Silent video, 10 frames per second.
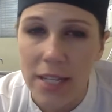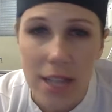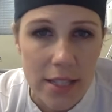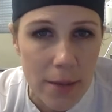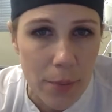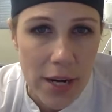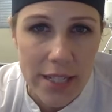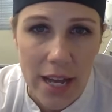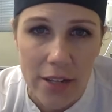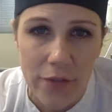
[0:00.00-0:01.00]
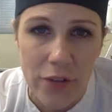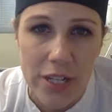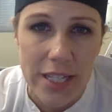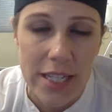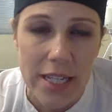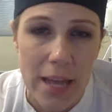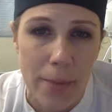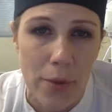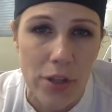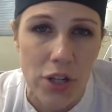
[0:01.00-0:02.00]
It doesn't break down to freezing
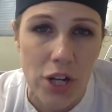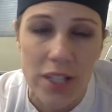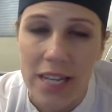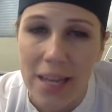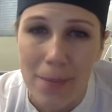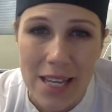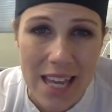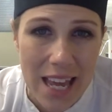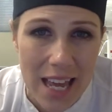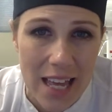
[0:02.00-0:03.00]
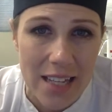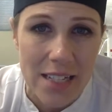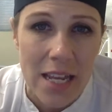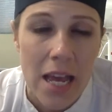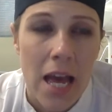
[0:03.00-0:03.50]
temperatures. It can be canned.